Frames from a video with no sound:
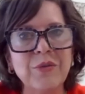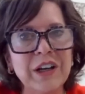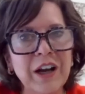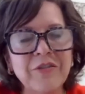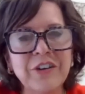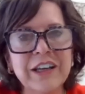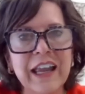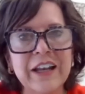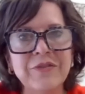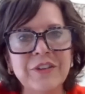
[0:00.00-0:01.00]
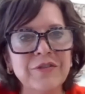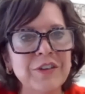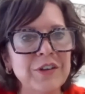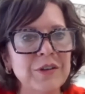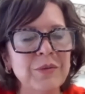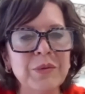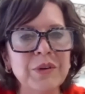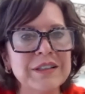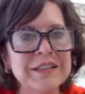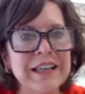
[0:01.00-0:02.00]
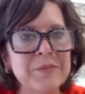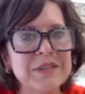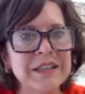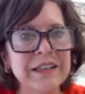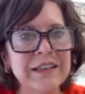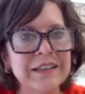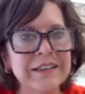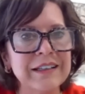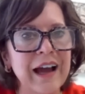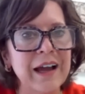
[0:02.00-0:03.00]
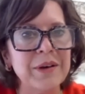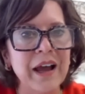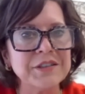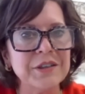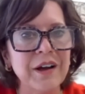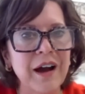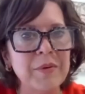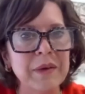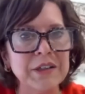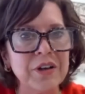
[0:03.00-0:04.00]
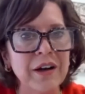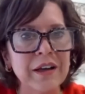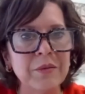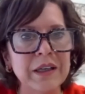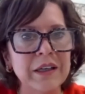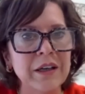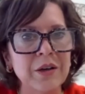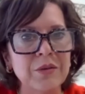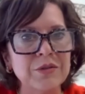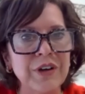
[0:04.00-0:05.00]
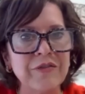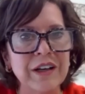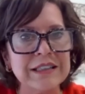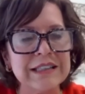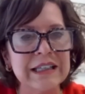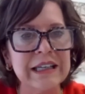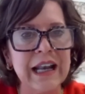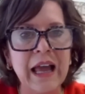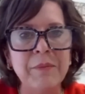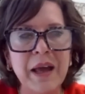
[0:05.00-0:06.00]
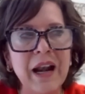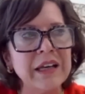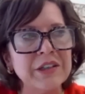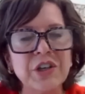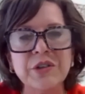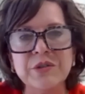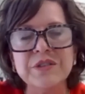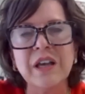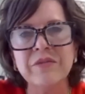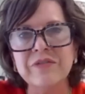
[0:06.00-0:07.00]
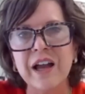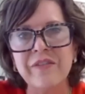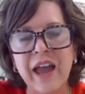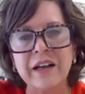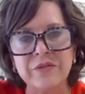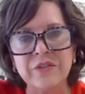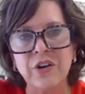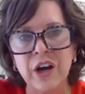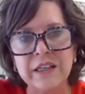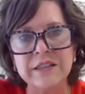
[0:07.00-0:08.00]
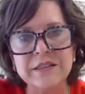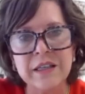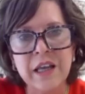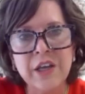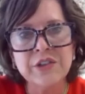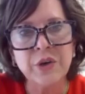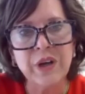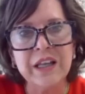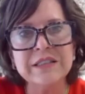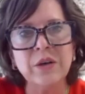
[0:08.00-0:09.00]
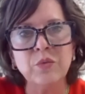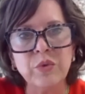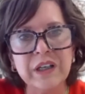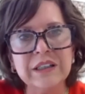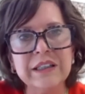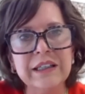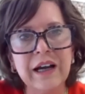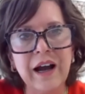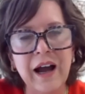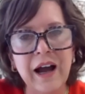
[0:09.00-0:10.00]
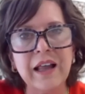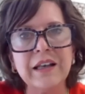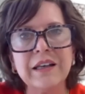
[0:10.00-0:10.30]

recovering. And if we were in the same city, Linda, I would ask you to hop in my truck and we could go drive around the city. And I bet I could show you 75 active cranes. So it is a really hot